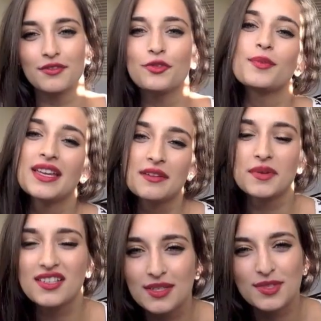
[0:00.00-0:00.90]
for me,
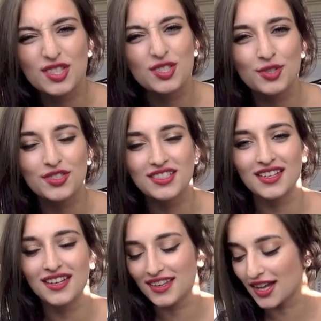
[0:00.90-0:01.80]
because I'm a student,
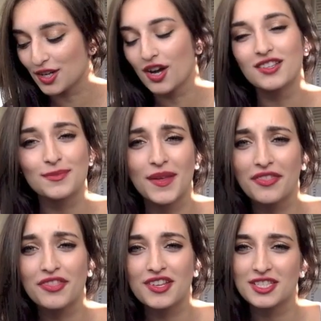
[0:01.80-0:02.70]
like, I can't
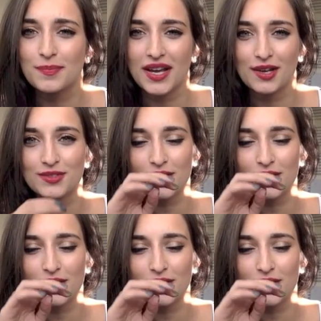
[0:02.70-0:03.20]
spend £30